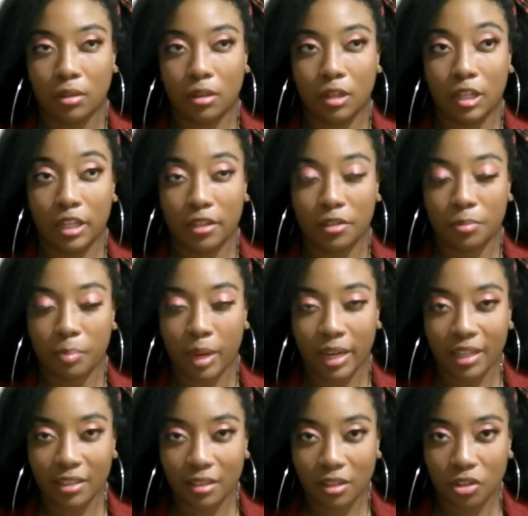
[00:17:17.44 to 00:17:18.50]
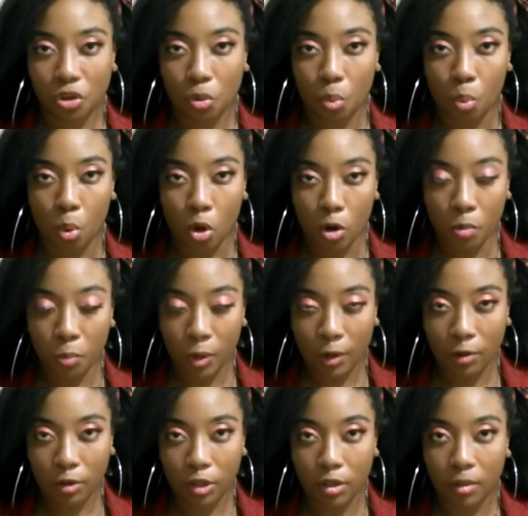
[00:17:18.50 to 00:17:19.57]
despite such a warm
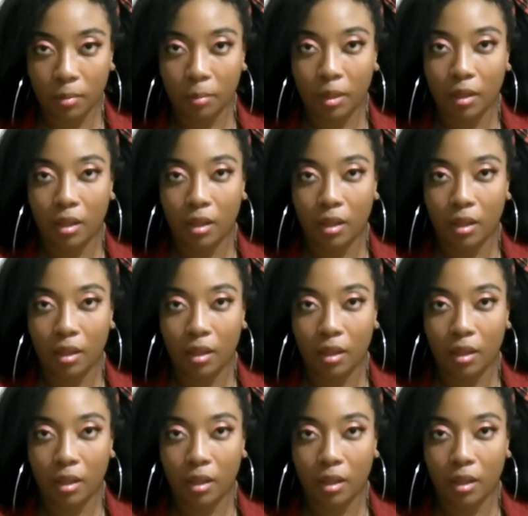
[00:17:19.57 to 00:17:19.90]
welcome,